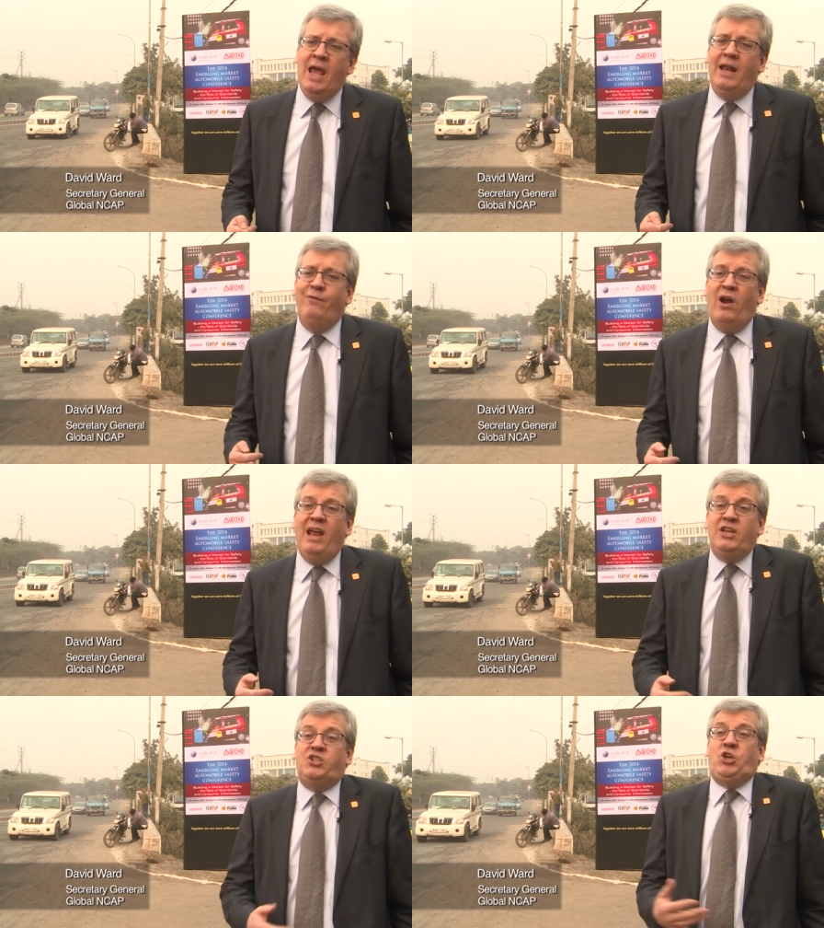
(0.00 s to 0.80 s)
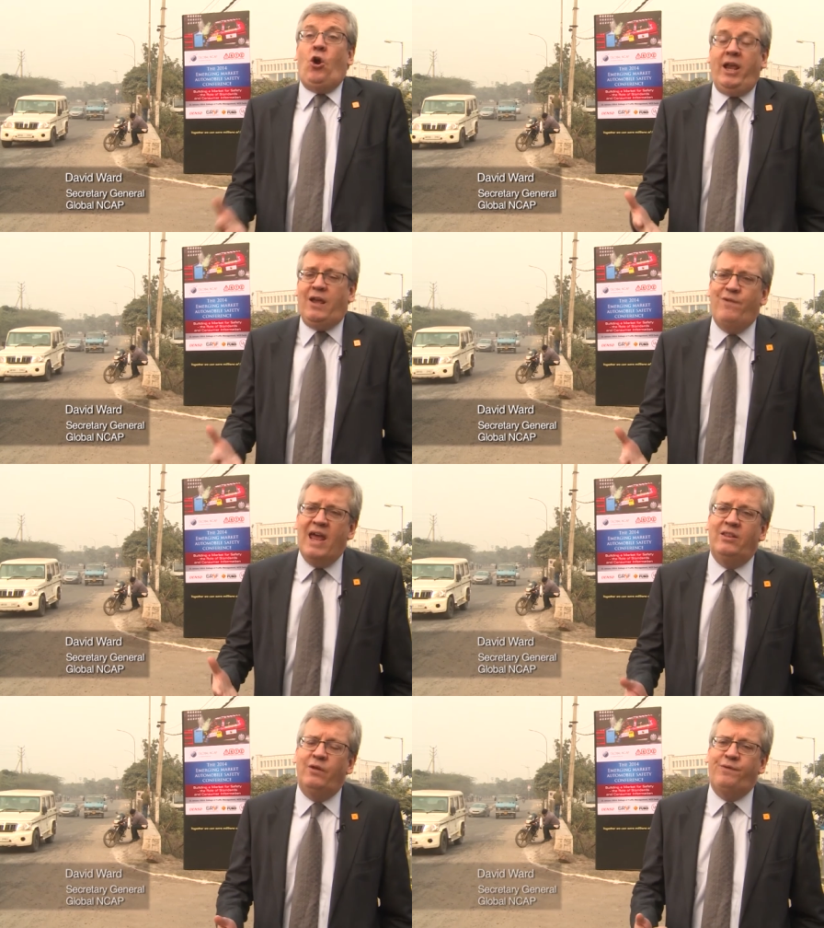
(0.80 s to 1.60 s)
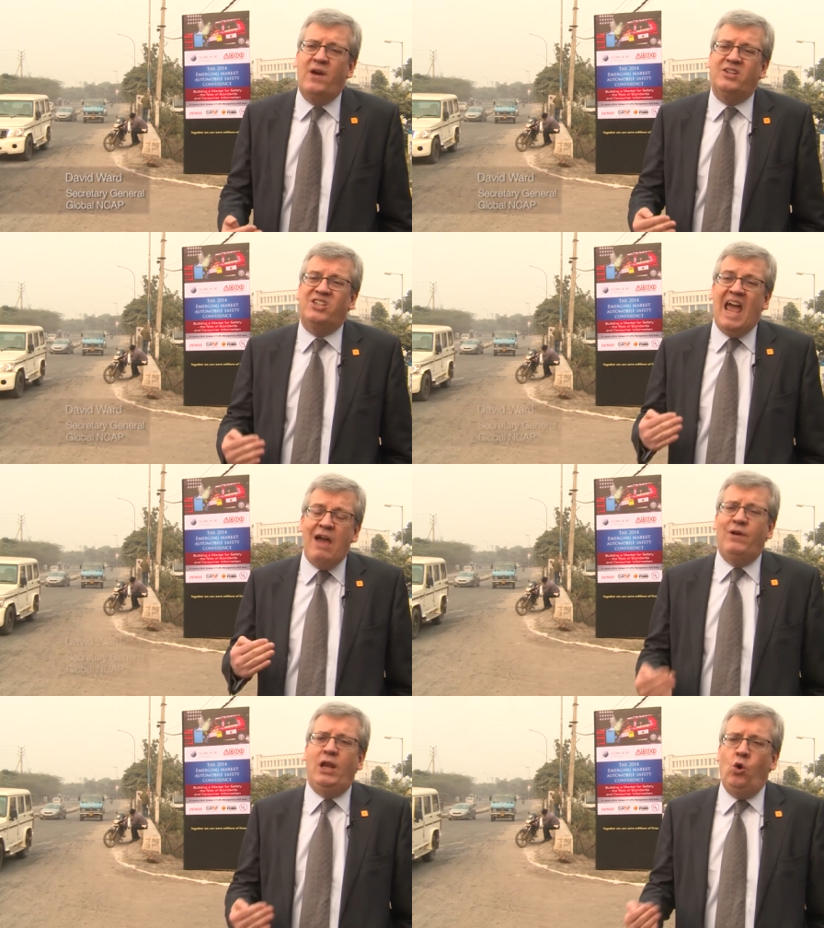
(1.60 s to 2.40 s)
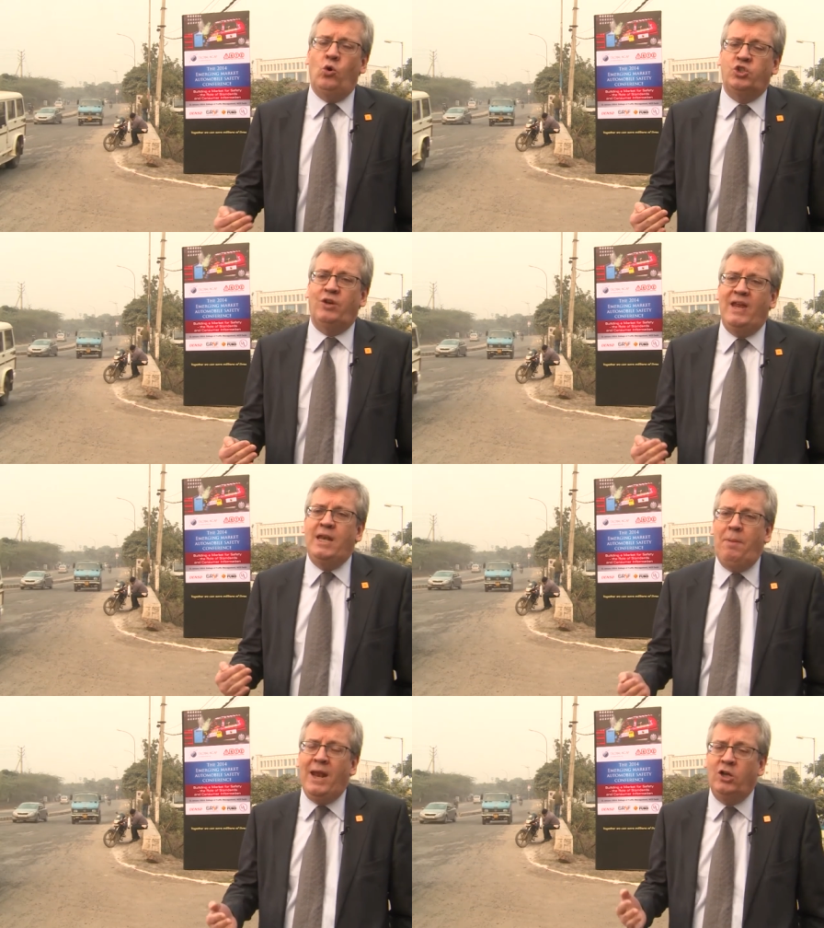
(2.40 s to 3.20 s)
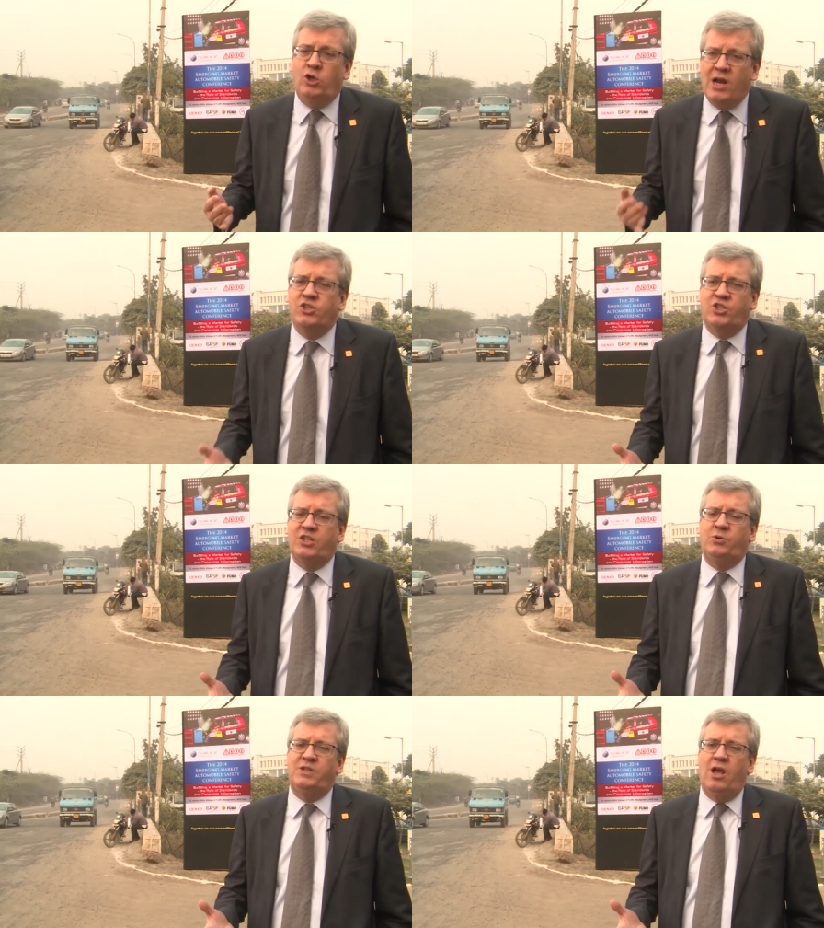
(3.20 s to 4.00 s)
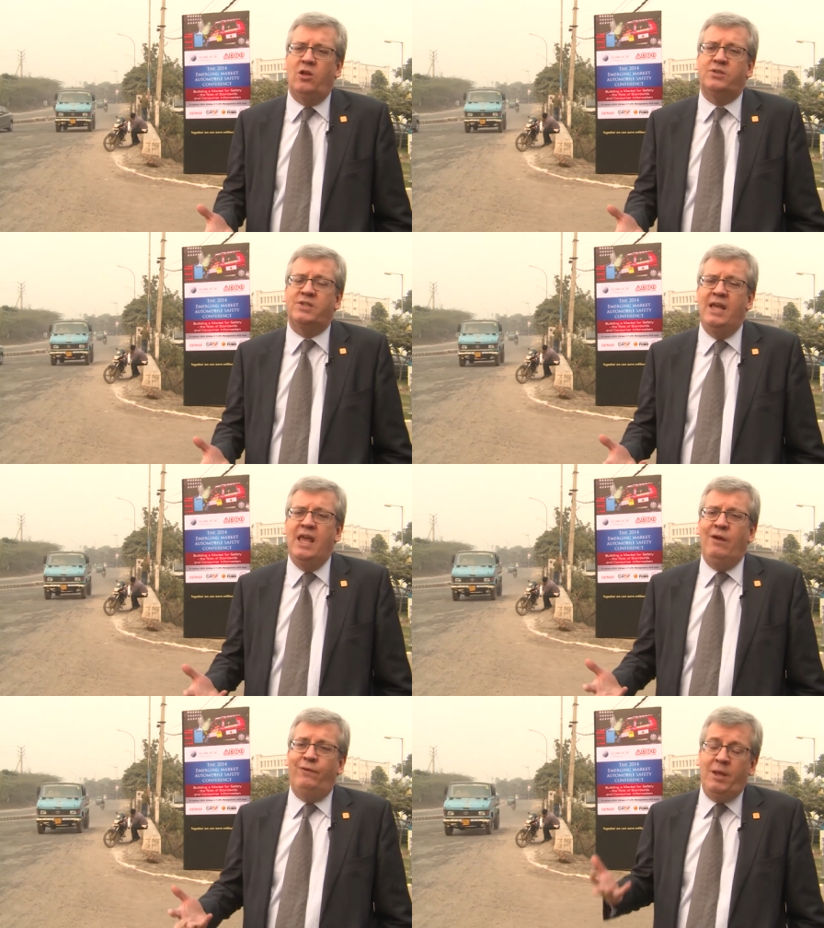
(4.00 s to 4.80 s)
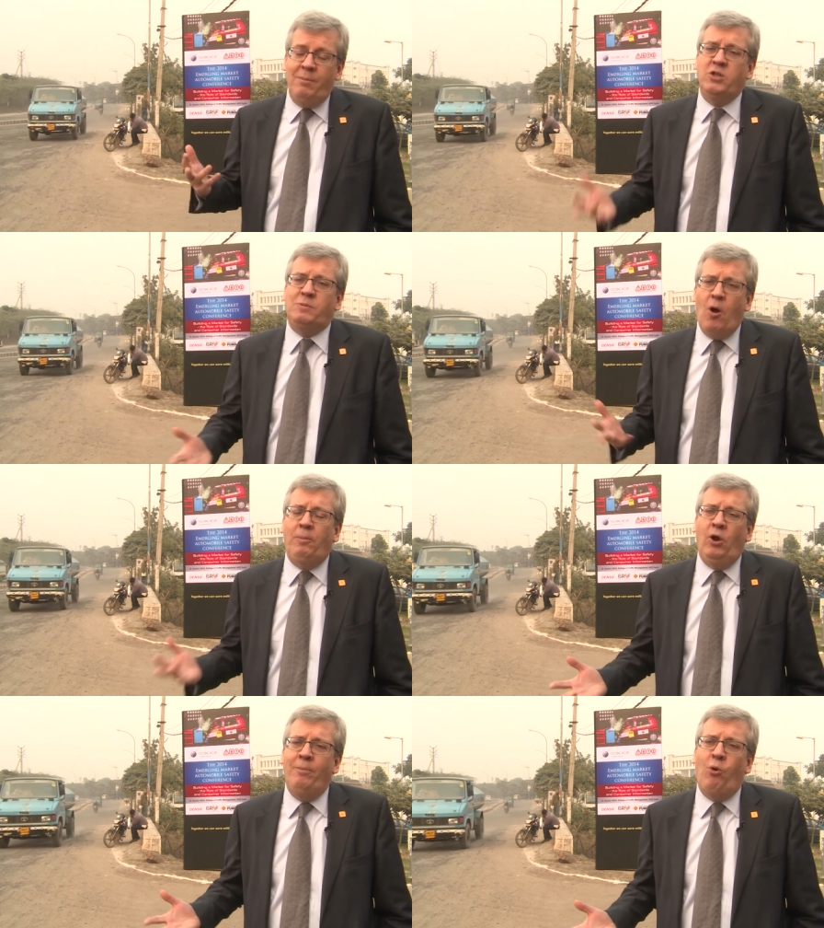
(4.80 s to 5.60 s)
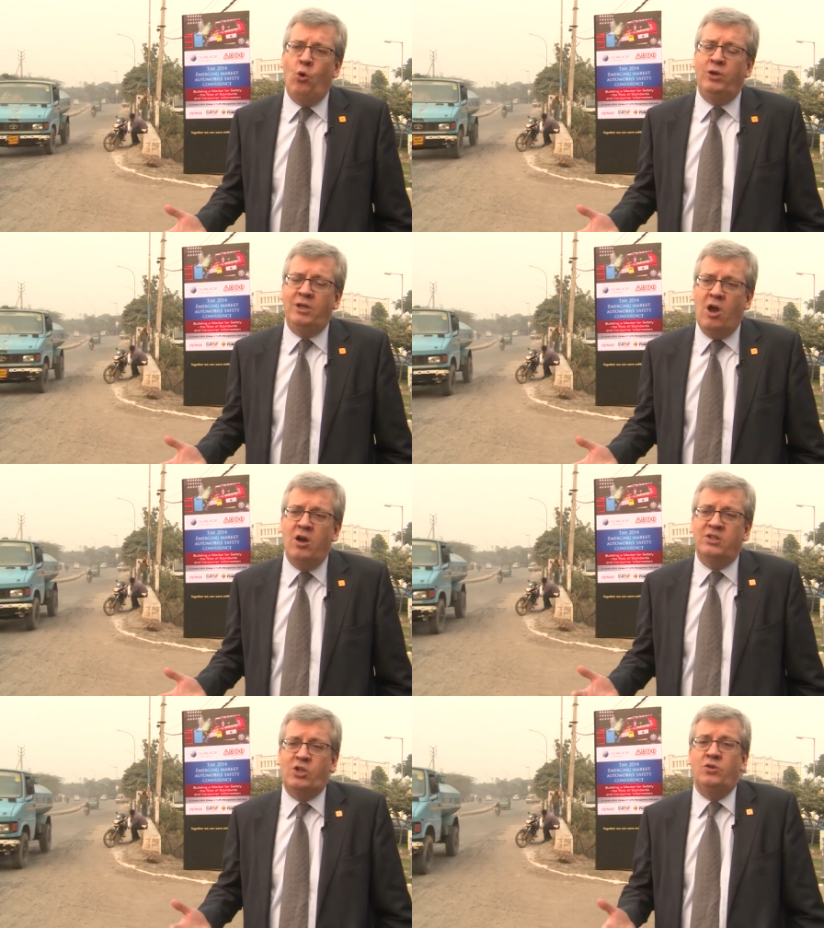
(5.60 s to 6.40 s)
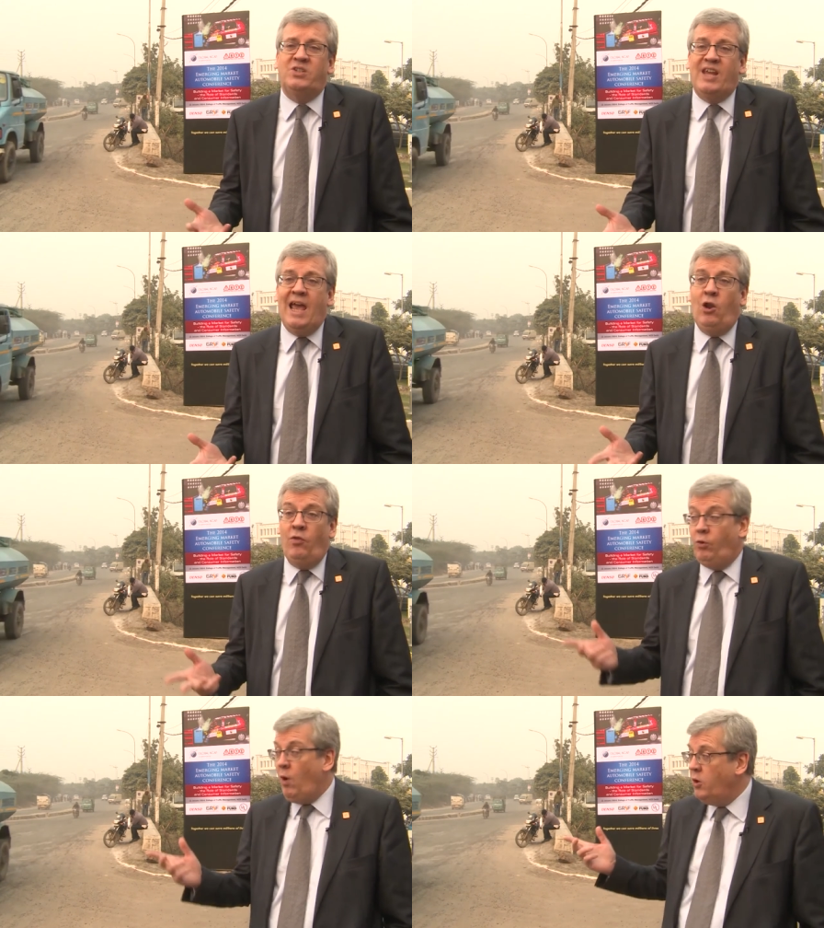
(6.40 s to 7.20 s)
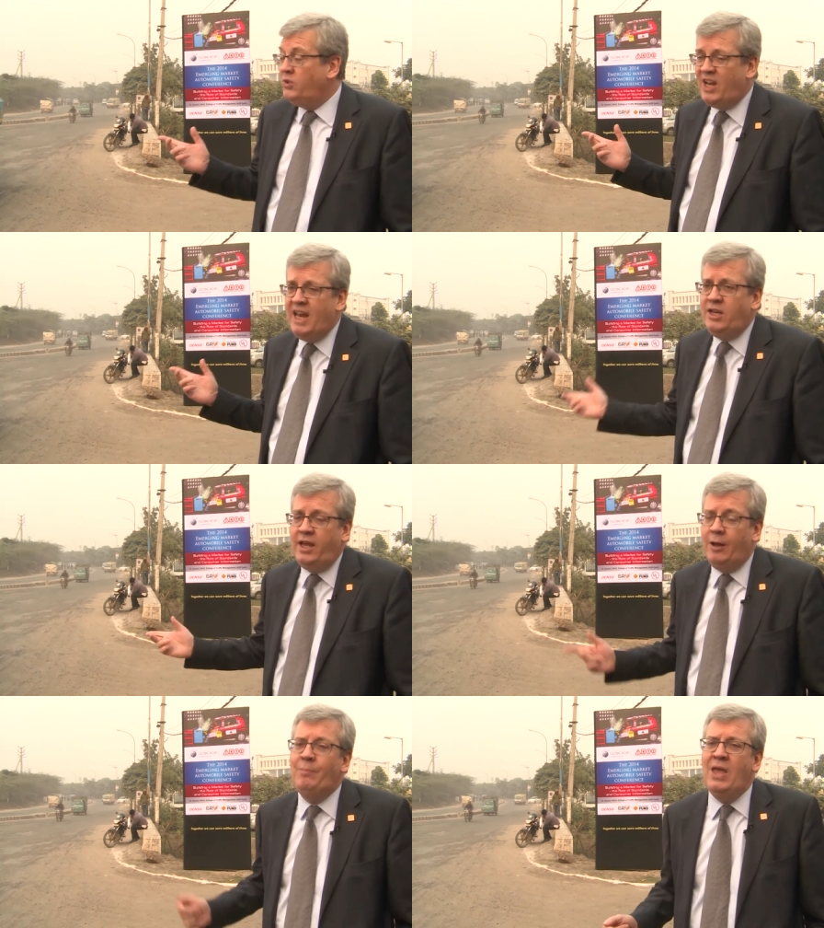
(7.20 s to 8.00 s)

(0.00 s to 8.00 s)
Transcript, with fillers: at a very historic event, the first ever launch of independent crash test results for the most popular important cars on sale on the roads in India.